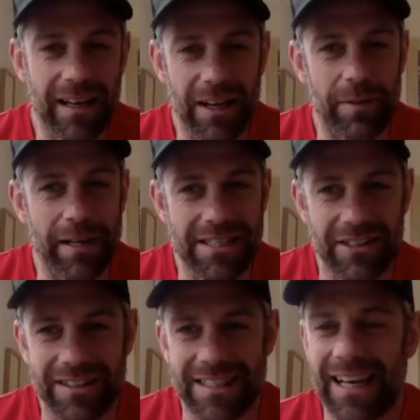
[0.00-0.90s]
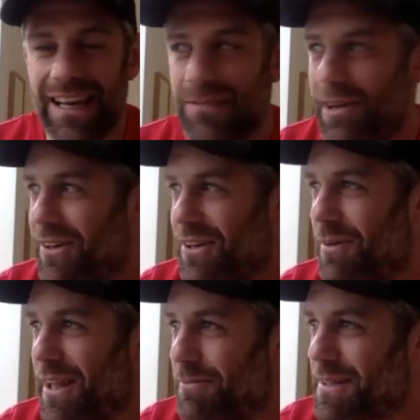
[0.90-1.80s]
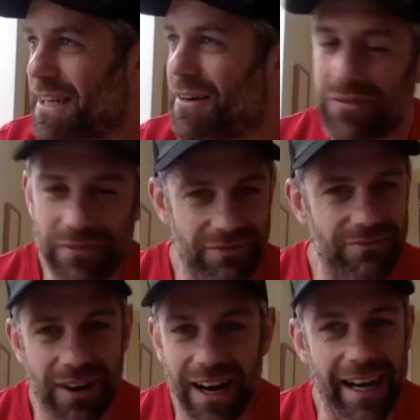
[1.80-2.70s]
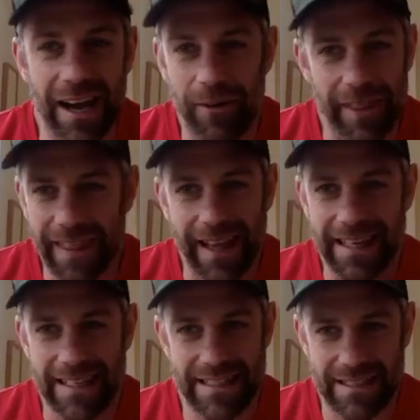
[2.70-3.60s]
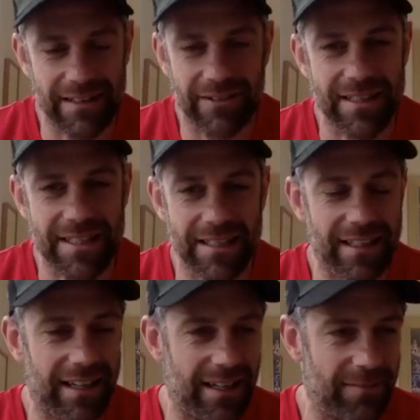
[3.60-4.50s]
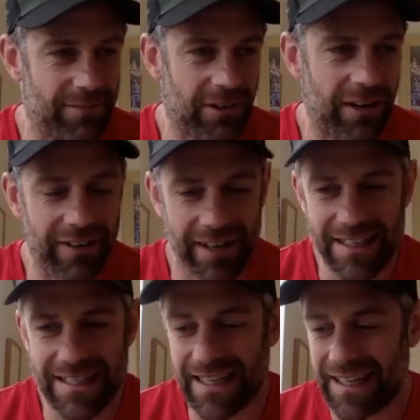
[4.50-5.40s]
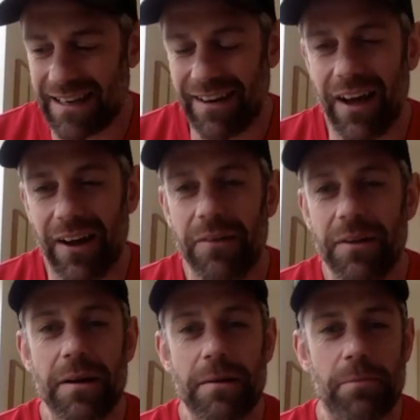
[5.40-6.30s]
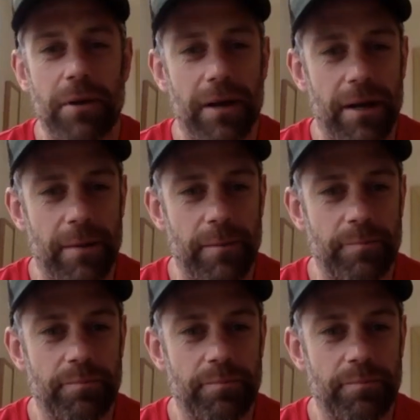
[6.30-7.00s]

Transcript: a little bit snotty and a little bit under the weather myself right now. Whether that is or isn't yeah. um, coronavirus, yeah. I don't know. But um,